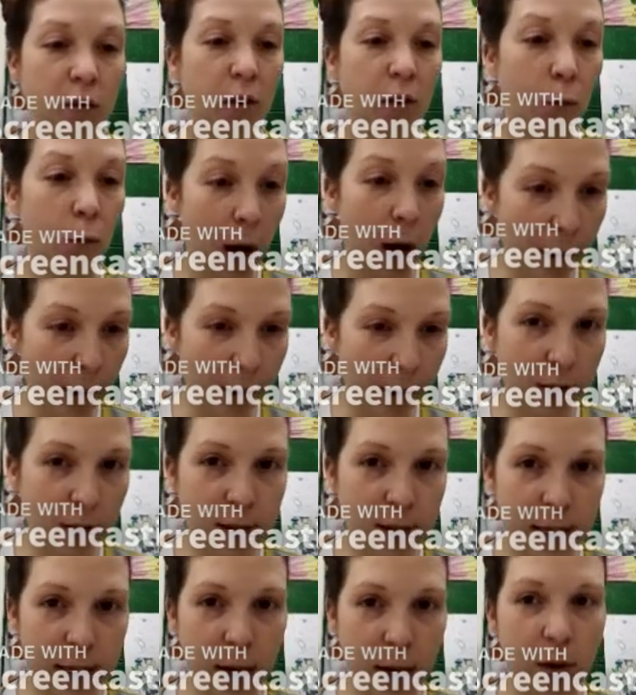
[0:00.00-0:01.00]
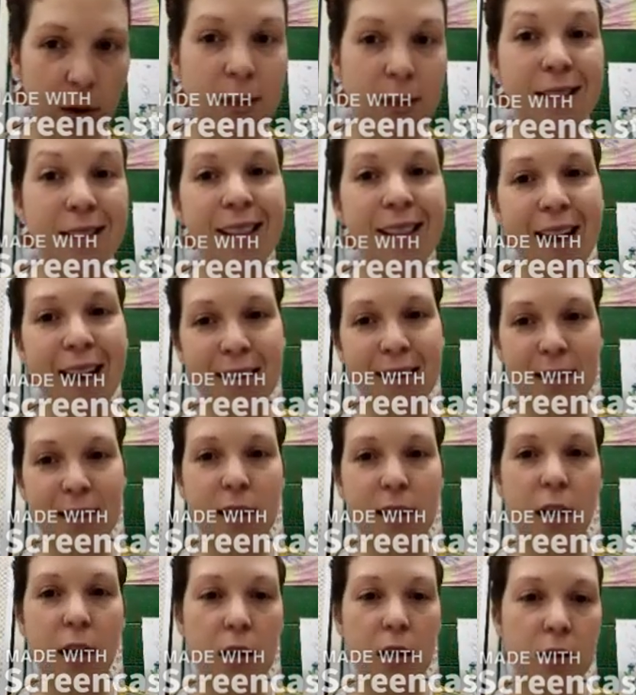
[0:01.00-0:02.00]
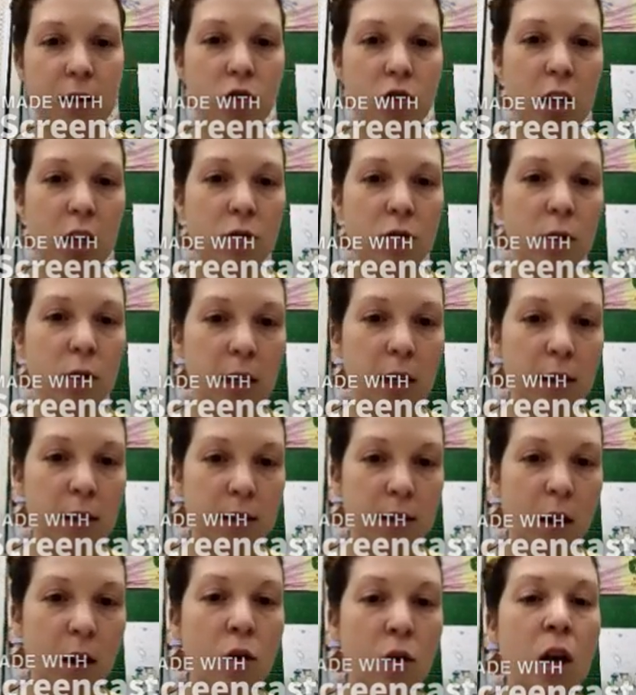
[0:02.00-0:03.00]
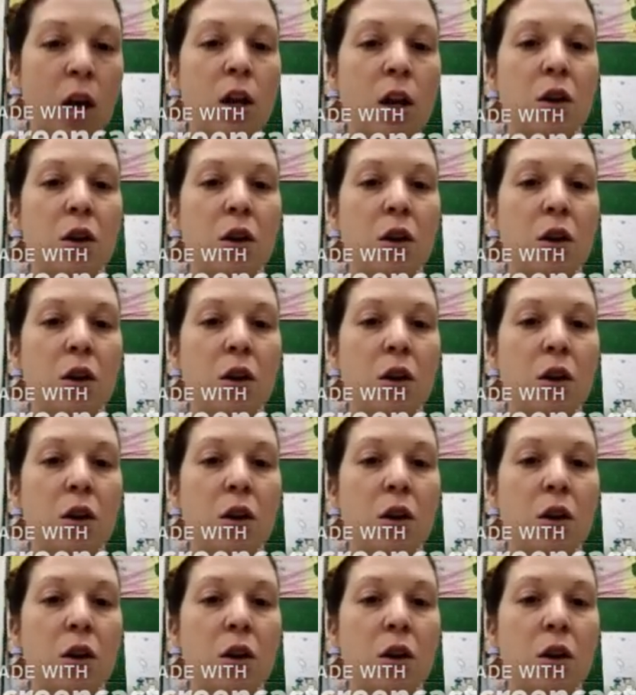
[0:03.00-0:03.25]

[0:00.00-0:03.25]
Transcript: surrounding the cell is less than the concentration within the cell.